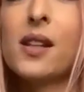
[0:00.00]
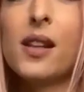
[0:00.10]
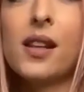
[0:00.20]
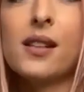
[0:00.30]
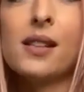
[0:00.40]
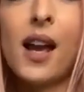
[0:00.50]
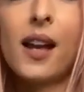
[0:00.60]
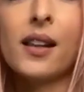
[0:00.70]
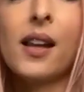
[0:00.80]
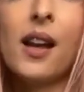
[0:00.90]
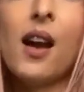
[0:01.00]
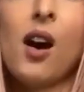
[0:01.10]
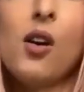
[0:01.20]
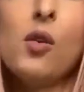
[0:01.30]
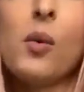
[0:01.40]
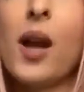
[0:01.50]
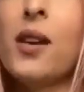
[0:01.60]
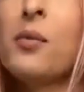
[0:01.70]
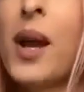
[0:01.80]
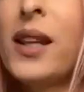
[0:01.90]
So you can say, "Oh,
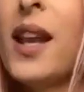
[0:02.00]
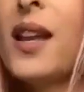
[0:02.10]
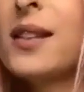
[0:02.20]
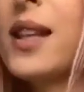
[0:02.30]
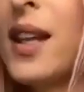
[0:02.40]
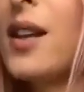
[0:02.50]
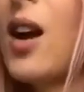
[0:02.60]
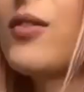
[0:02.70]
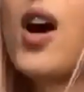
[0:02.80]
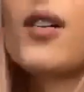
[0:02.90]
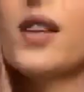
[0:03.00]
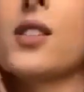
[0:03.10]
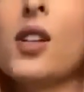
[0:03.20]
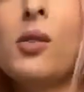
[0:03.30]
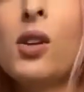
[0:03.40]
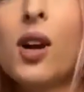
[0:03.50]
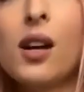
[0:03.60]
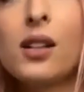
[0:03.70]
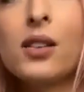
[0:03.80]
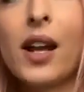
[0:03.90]
when you're next in, I've got this new look I
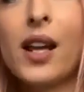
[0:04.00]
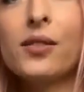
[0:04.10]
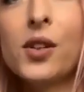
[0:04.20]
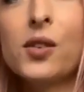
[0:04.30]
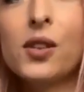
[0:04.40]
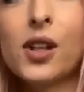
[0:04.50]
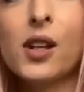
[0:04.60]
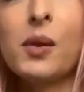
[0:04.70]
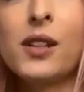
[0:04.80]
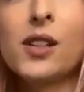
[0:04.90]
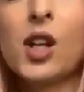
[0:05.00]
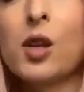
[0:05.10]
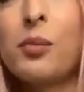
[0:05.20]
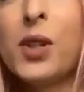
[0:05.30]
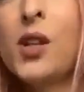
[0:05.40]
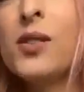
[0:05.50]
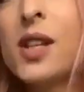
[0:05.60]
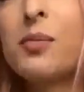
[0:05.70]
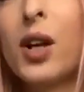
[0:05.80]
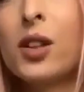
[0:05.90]
can create for you, and you can use
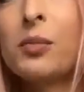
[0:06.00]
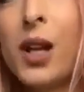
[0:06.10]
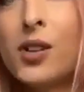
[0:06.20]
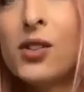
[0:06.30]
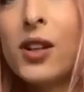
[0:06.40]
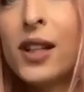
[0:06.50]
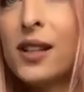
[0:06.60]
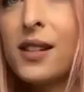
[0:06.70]
this product, blow dry it